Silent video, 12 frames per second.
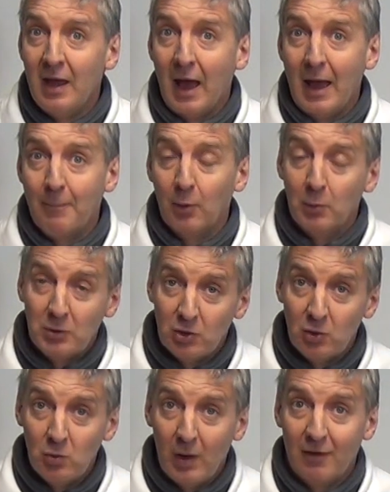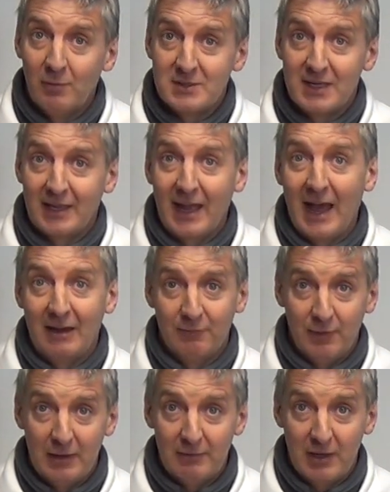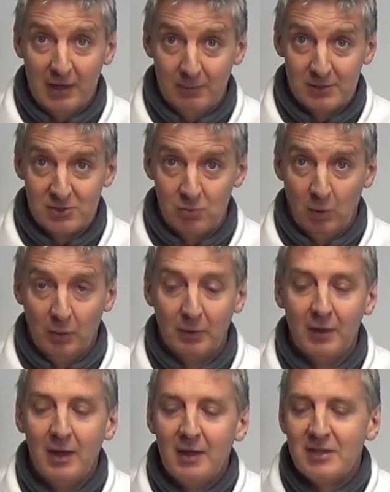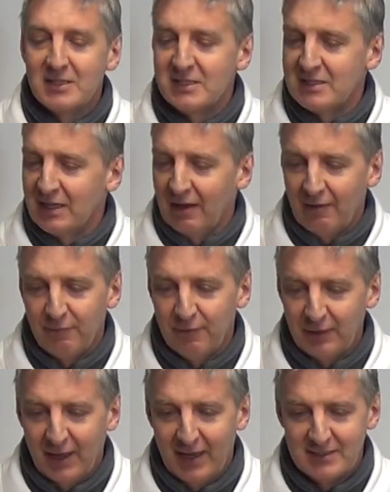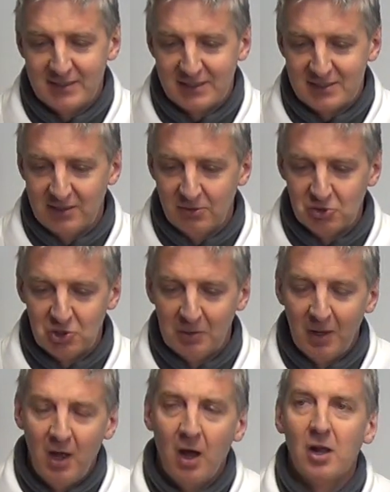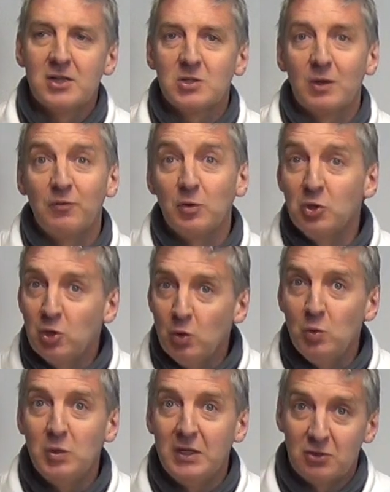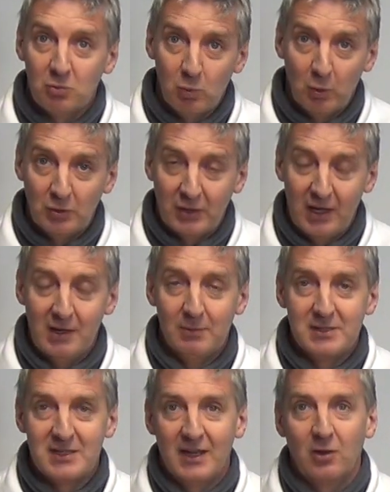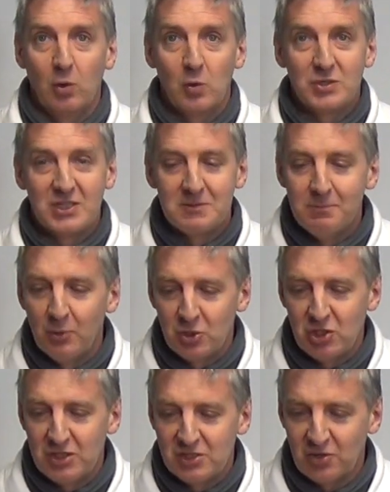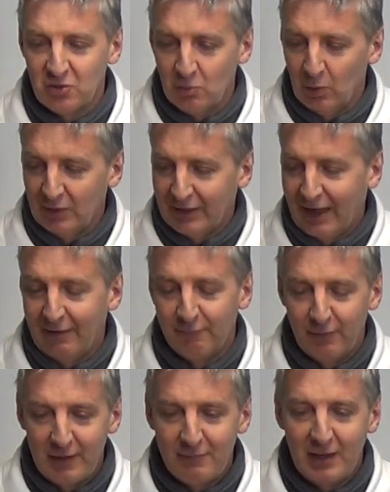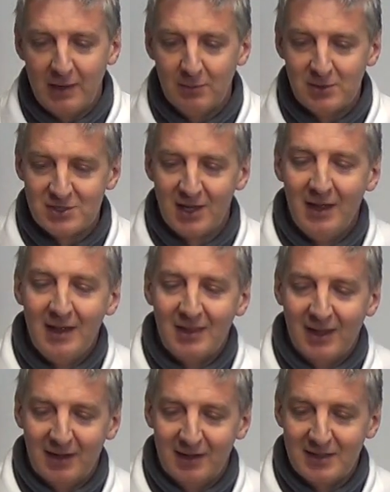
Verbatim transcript: uh, but we do have, let's say, Cat5 cables run, this is a, fantastic solution. Also, if we do need to run cables, of course, it's much easier to run Cat5 cables than it